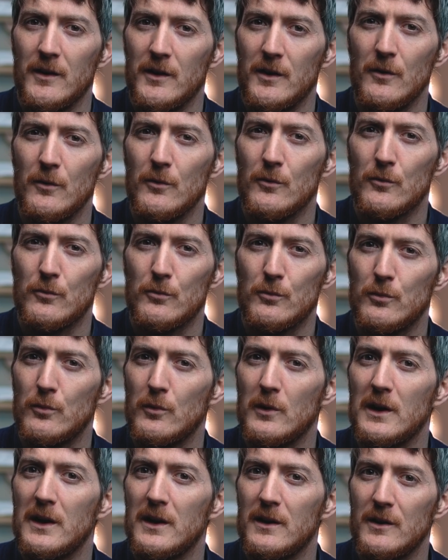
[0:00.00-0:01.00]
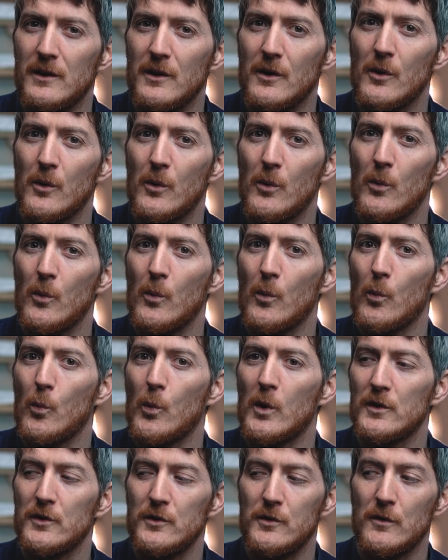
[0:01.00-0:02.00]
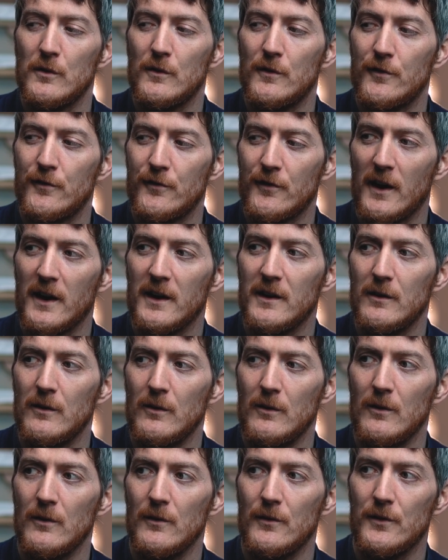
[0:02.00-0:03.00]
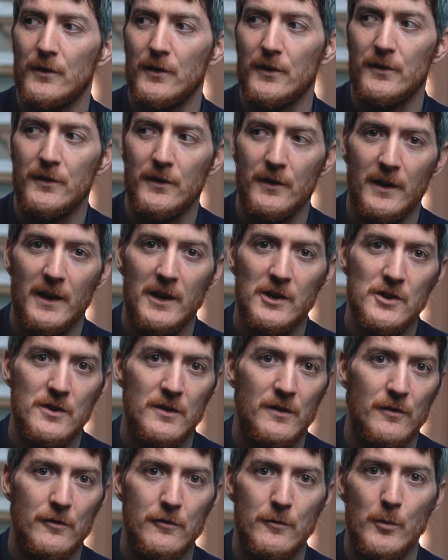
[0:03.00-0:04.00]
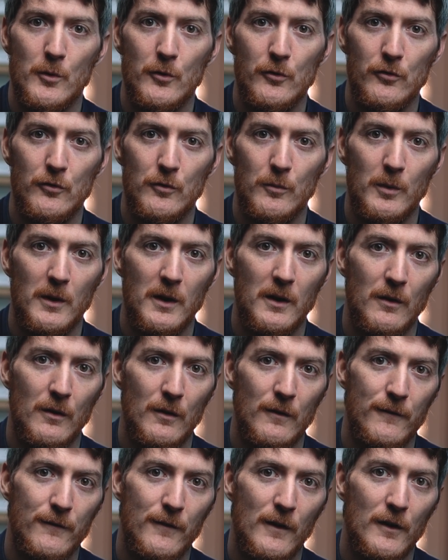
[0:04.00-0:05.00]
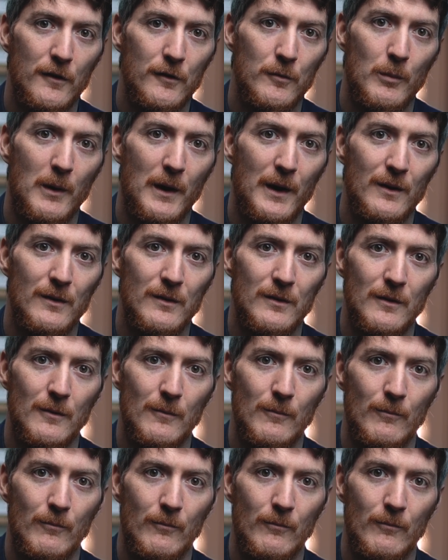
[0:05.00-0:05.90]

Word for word: you don't really know what your final destination is supposed to be in the first place.